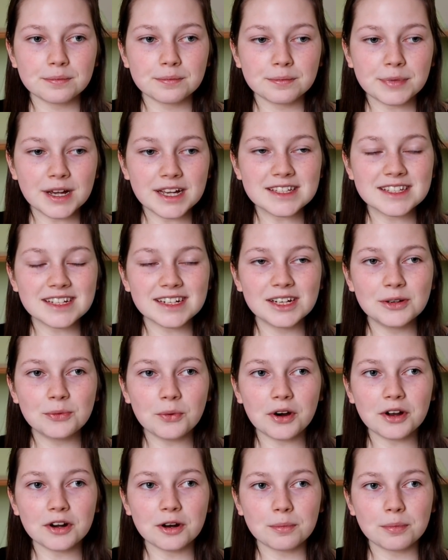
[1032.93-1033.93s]
basically
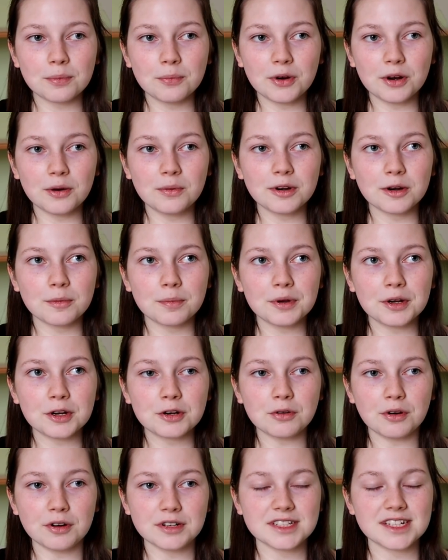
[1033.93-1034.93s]
what I want to put
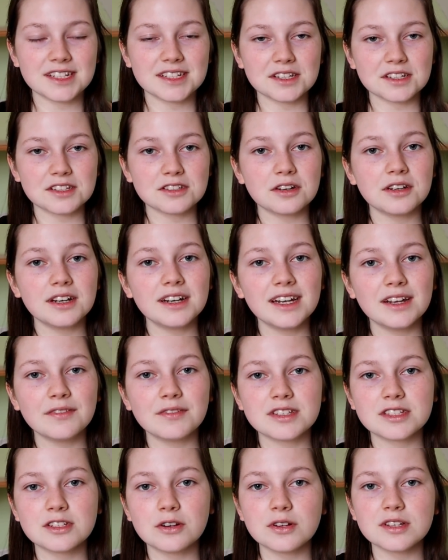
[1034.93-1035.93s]
across is that study leave
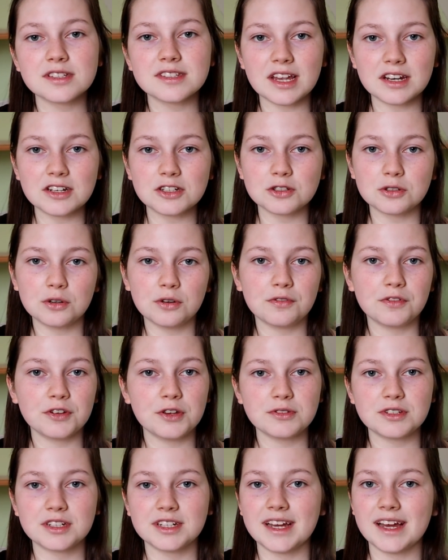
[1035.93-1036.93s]
is not essential for
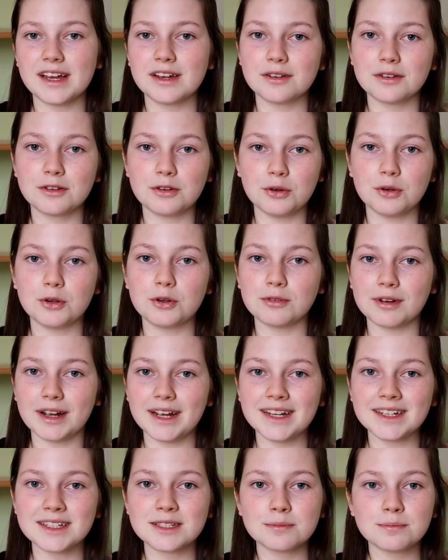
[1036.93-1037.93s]
you to get good
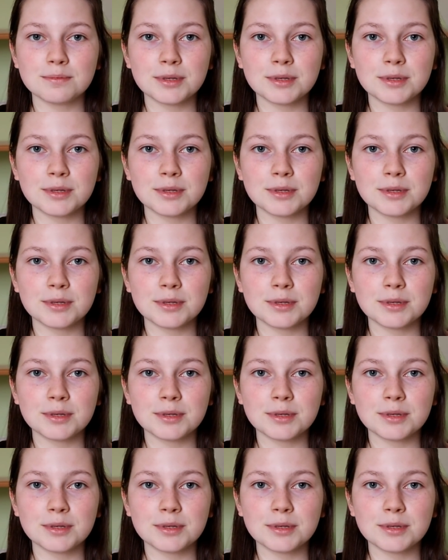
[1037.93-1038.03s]
grades,